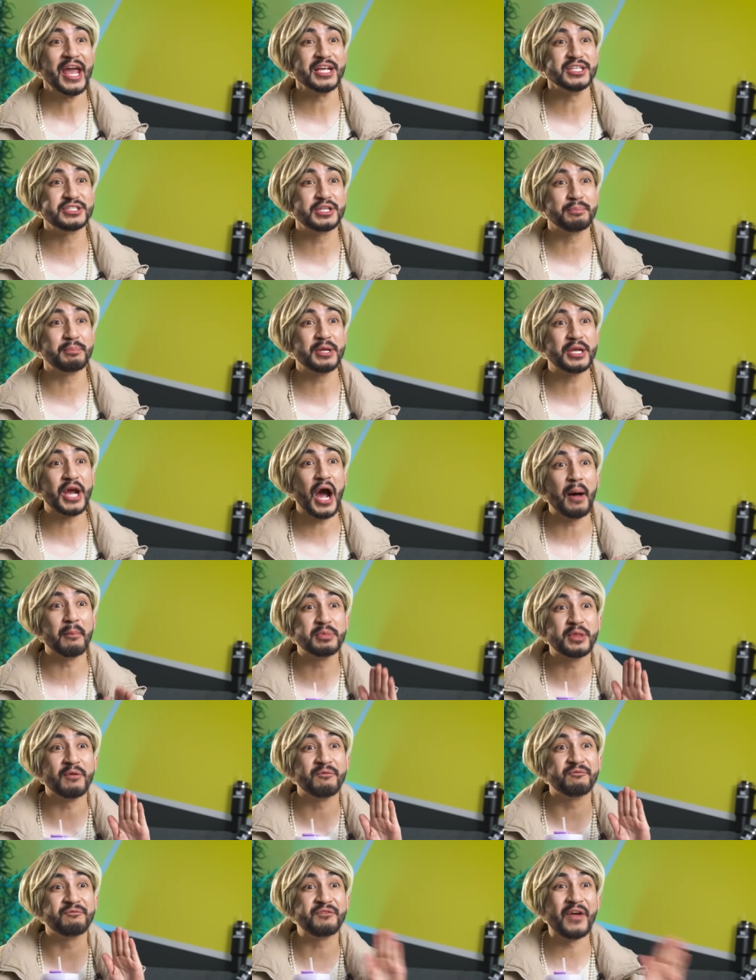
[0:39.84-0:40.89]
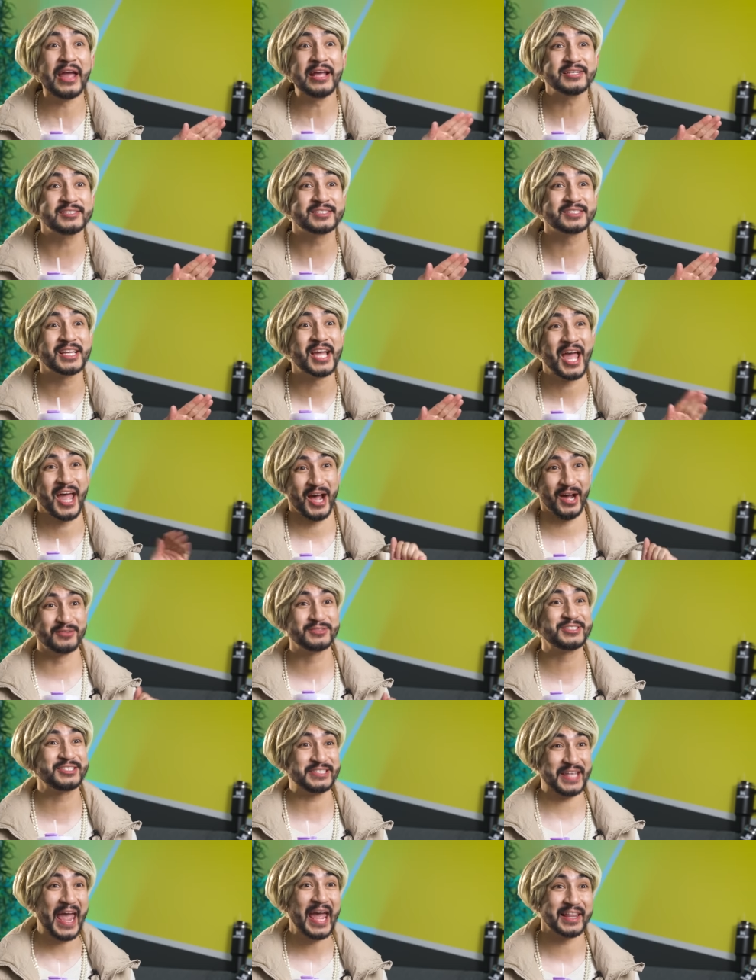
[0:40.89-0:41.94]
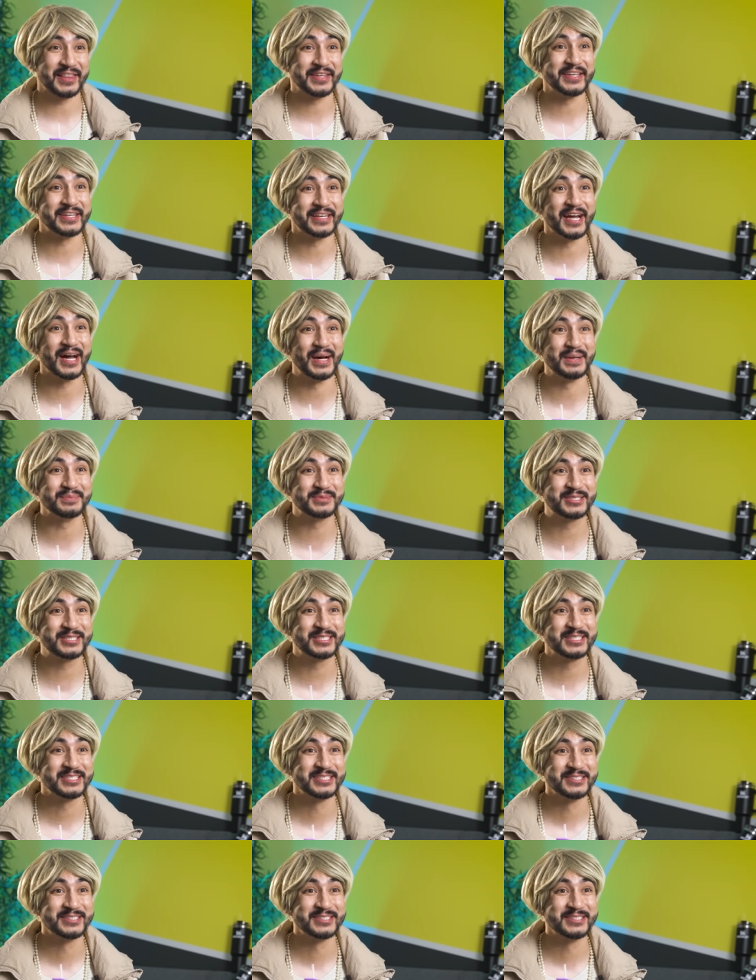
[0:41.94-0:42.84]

is to become the face of Stanley Cups.